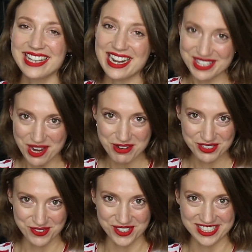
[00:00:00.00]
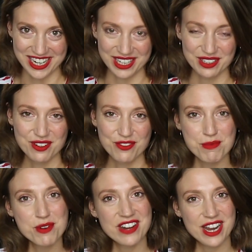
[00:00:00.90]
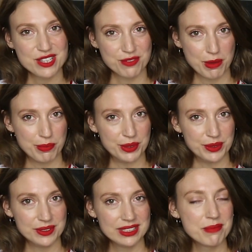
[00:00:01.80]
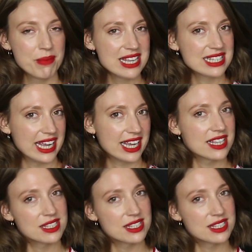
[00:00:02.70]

Thanks so much for watching. For more videos from the pool, please click